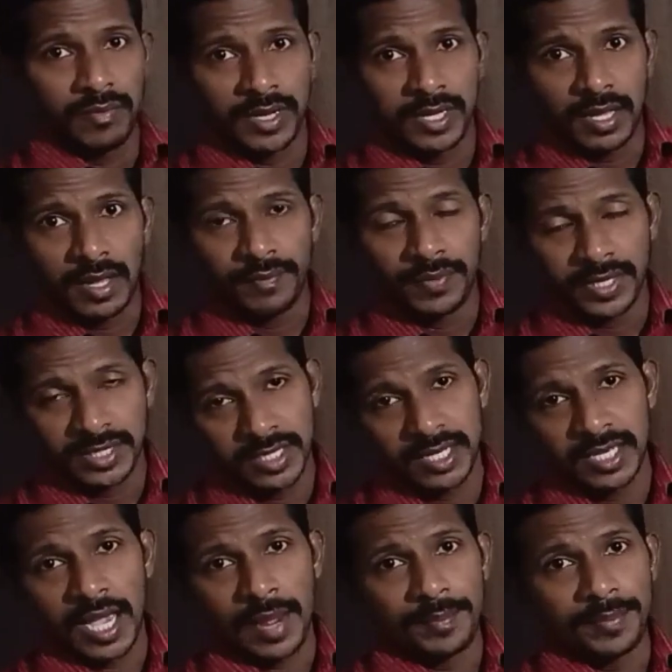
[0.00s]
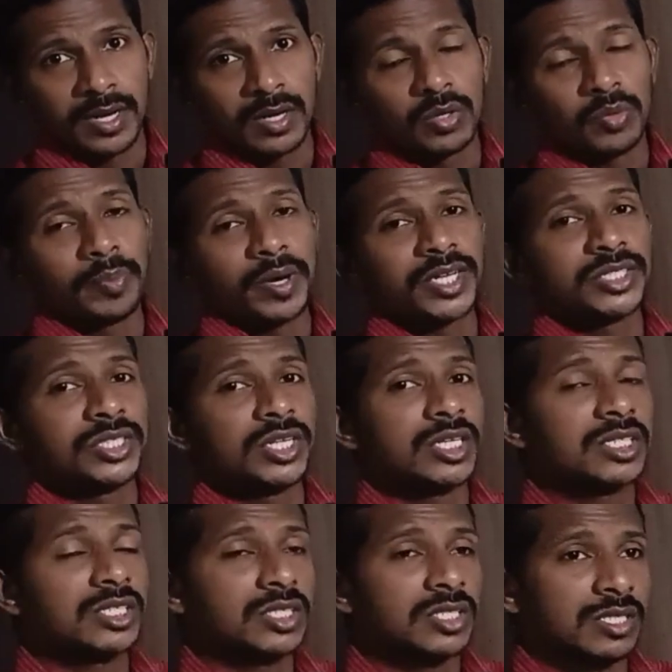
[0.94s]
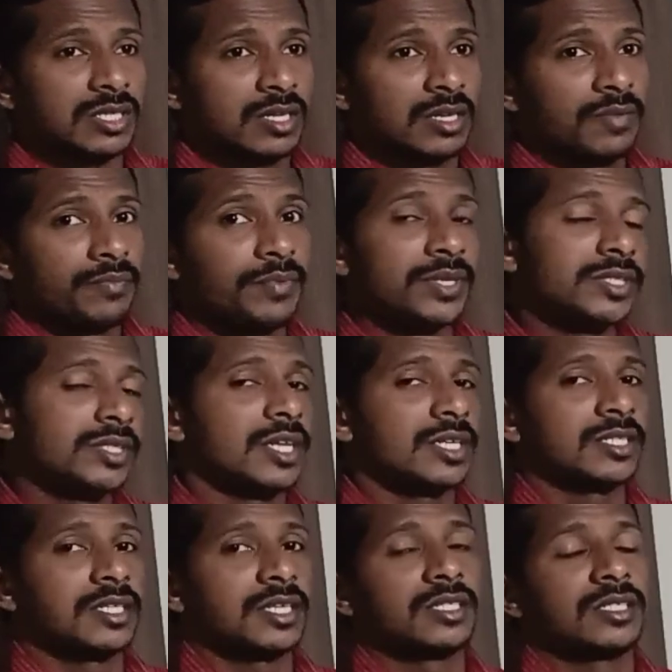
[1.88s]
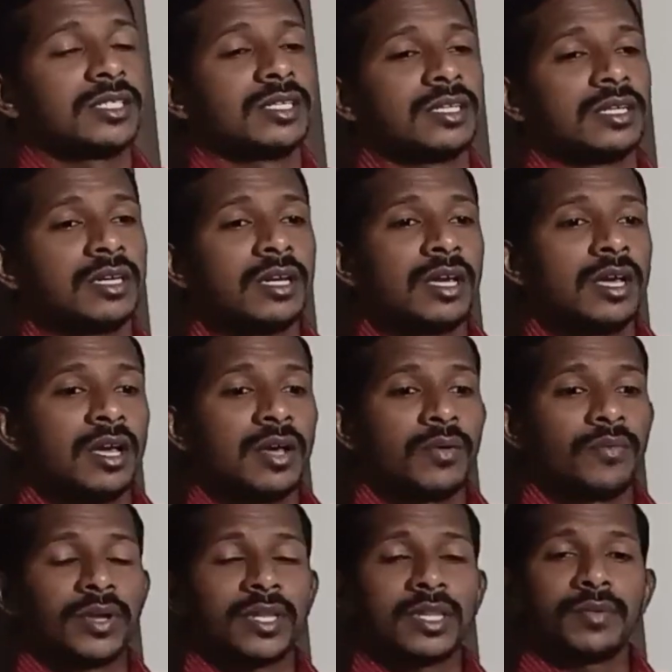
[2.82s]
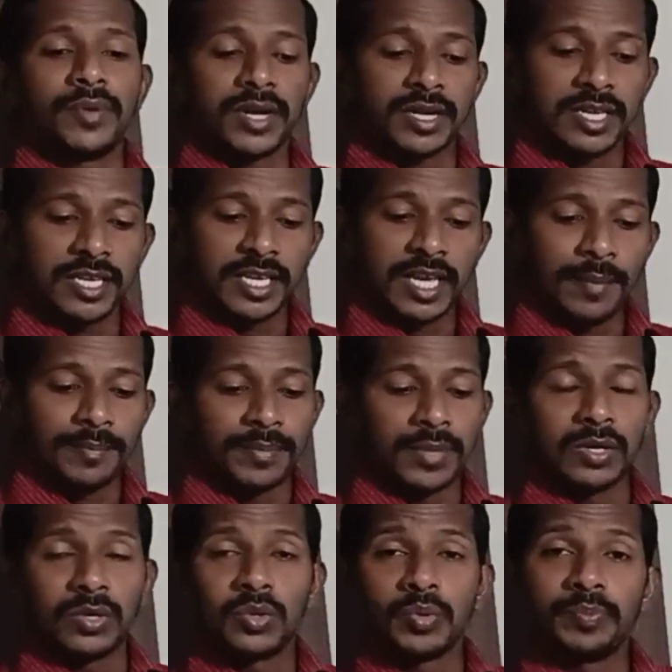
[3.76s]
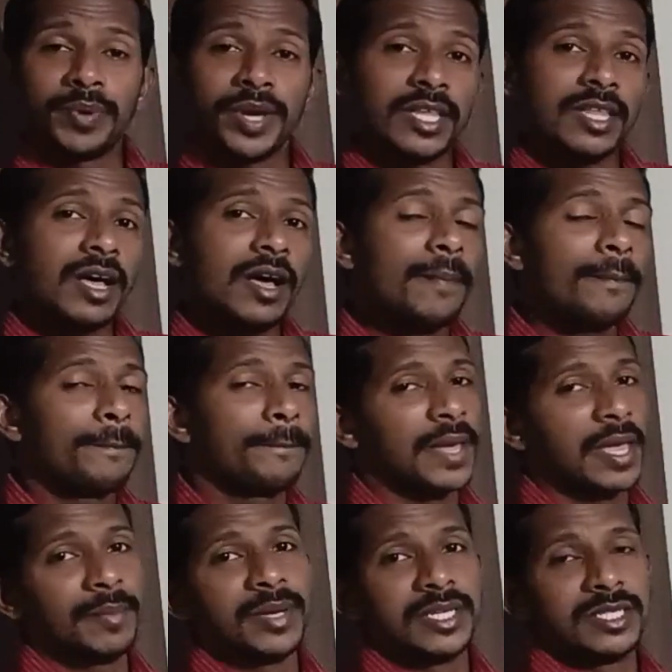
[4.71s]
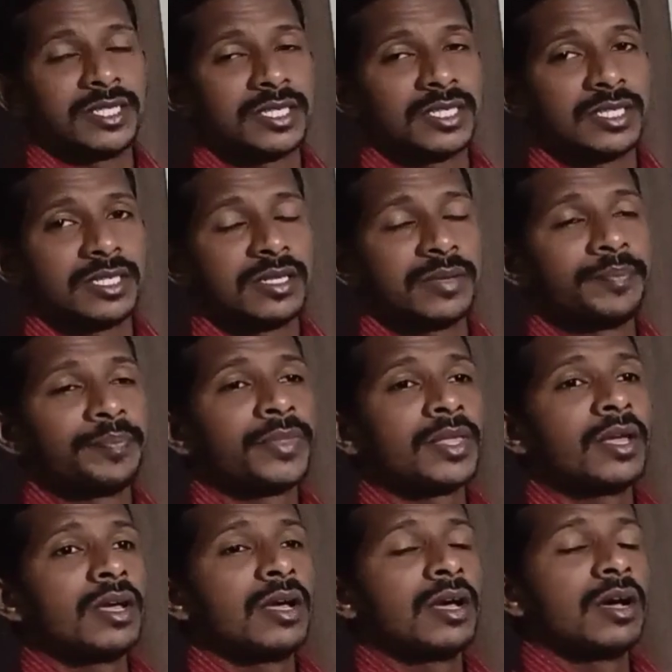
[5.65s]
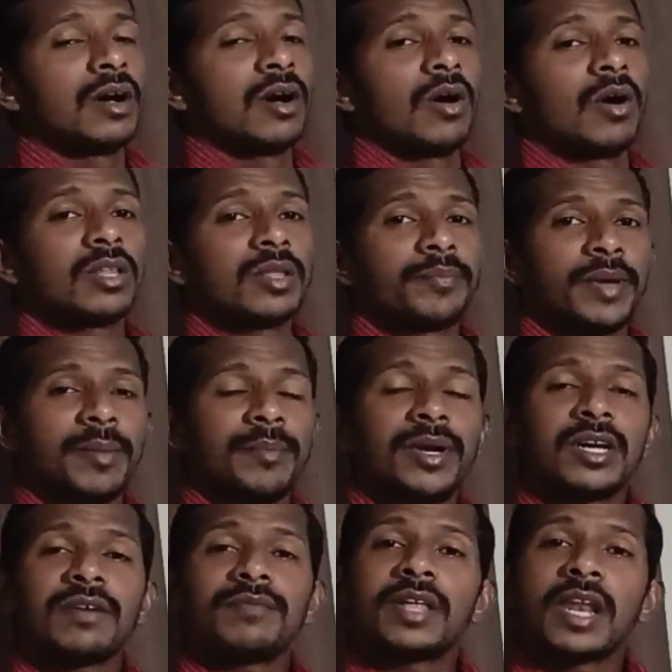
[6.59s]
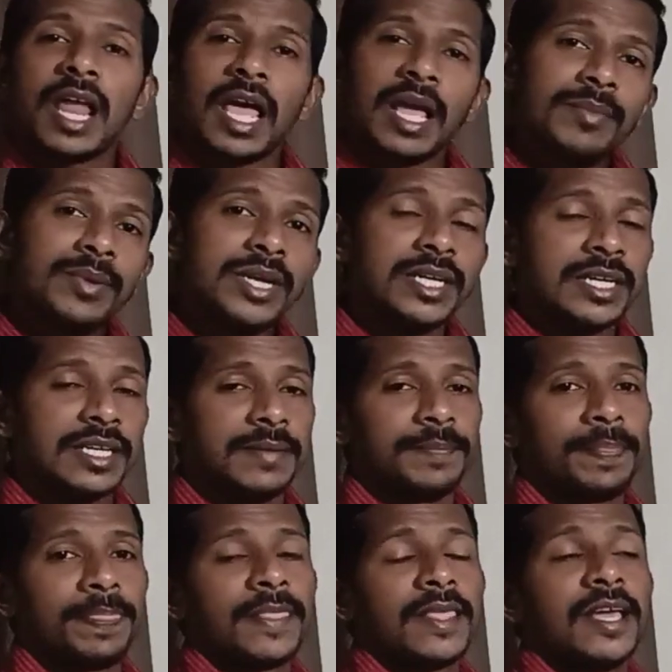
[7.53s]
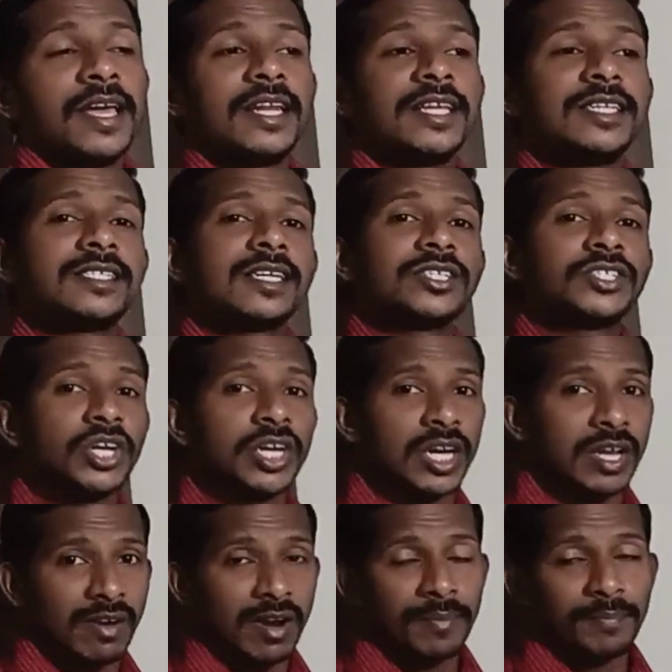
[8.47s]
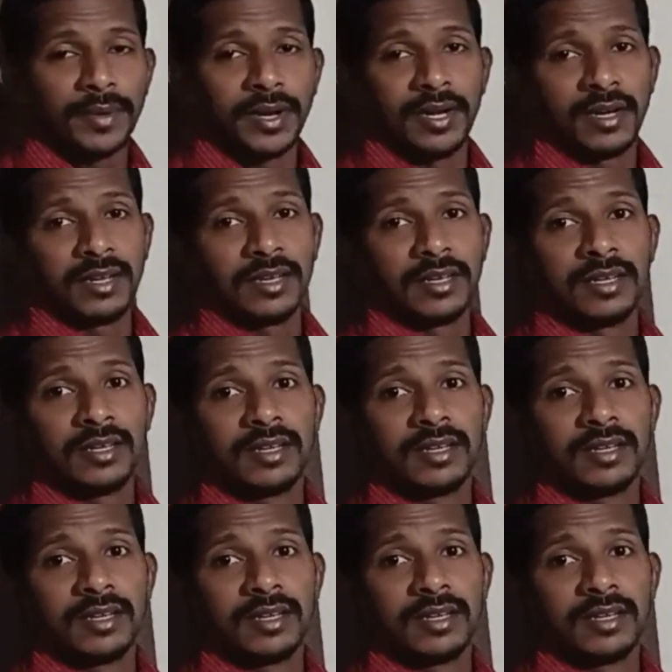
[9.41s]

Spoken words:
for the fixed capital to purchase fixed assets, for the working capital to pay the payments or the payment of the liability, research and development,